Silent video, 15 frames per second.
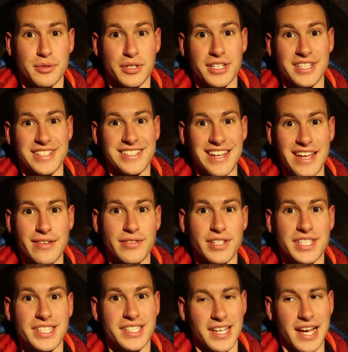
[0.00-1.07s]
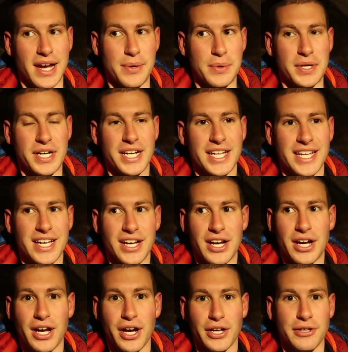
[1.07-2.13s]
we're in David's Tower. A
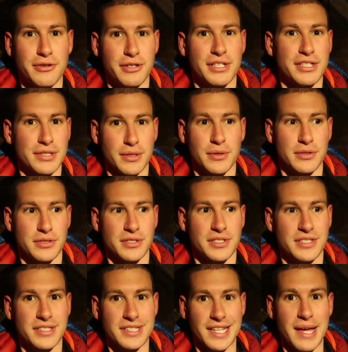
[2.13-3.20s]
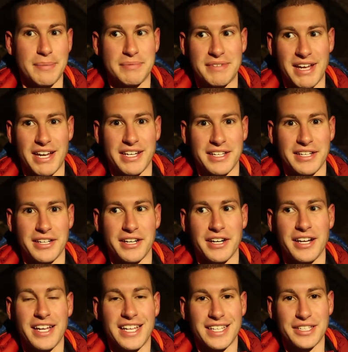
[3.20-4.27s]
hundred soldiers slept down
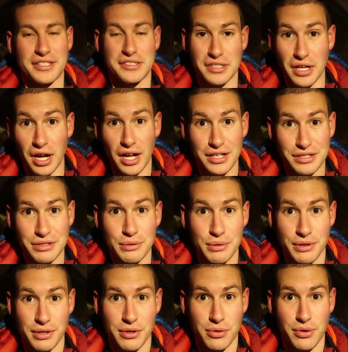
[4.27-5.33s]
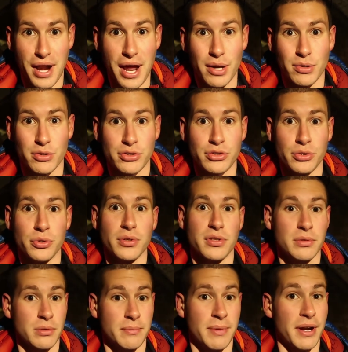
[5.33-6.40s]
here. This is also where the crown
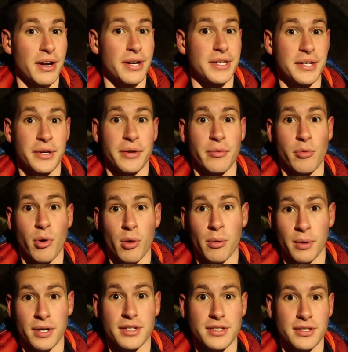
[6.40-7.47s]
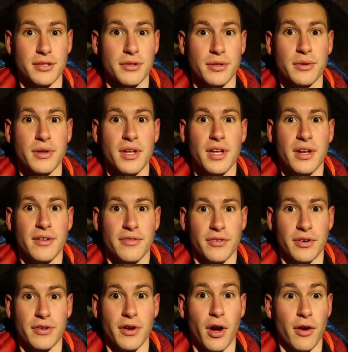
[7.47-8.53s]
jewels were buried during World War II
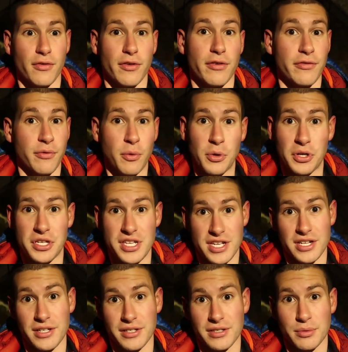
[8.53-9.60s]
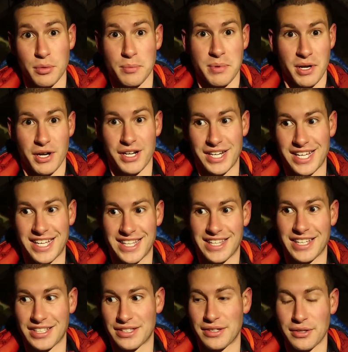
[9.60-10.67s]
for over four years. We're buried in
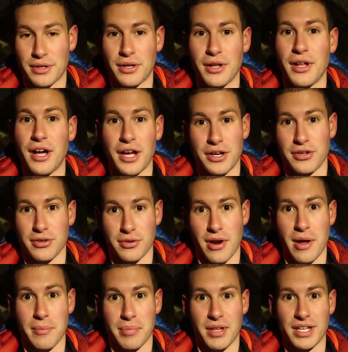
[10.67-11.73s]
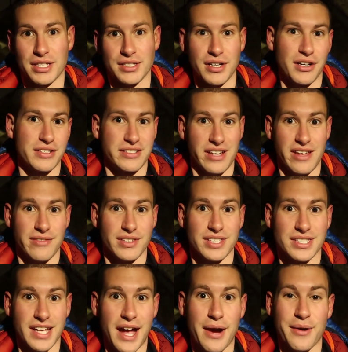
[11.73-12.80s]
this little underground place called
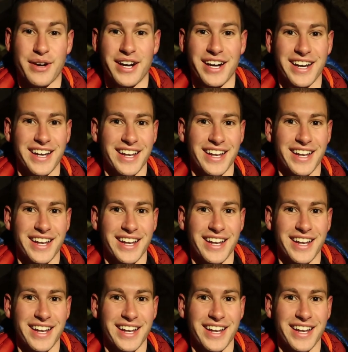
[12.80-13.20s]
David's Tower.